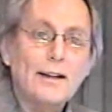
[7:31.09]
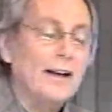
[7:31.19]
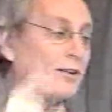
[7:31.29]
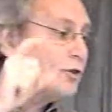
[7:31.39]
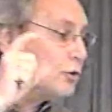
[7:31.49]

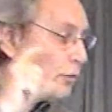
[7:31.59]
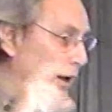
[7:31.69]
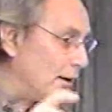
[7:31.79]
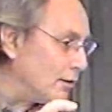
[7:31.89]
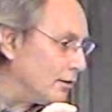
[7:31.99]
and
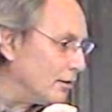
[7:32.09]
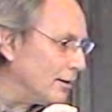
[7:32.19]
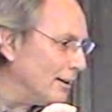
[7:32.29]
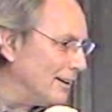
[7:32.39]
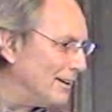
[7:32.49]
stress
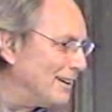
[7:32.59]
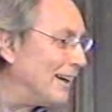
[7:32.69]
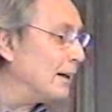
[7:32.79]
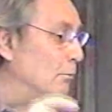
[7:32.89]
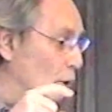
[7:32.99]

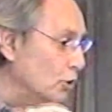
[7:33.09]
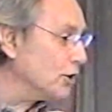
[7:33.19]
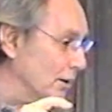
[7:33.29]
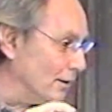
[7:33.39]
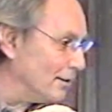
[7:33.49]
and
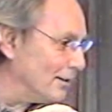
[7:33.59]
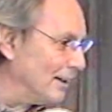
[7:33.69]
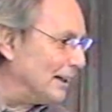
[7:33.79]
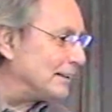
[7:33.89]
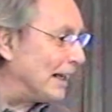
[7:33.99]
emotions
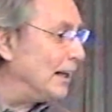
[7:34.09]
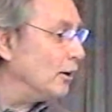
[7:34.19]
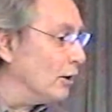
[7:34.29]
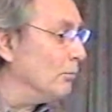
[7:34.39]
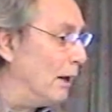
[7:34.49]
that
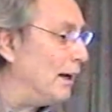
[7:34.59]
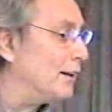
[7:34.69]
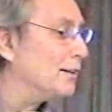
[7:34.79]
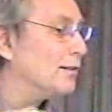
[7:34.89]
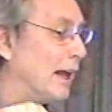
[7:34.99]
he could
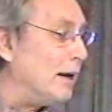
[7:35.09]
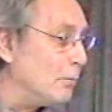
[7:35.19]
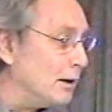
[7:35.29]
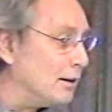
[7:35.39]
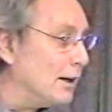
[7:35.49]
make the
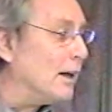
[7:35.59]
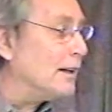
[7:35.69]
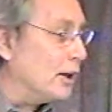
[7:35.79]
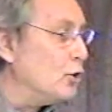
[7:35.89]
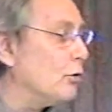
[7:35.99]
statement
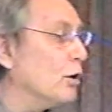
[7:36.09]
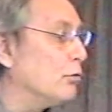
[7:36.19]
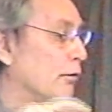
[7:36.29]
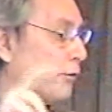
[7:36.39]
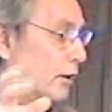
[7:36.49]
that you could
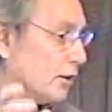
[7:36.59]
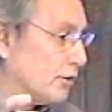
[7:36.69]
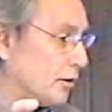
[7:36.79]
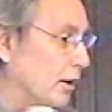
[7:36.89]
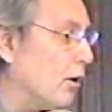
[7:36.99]

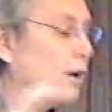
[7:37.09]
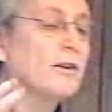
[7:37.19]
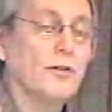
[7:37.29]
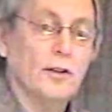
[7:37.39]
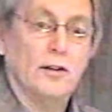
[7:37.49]
reverse
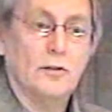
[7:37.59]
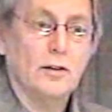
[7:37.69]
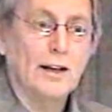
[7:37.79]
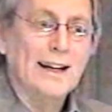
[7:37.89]
heart disease.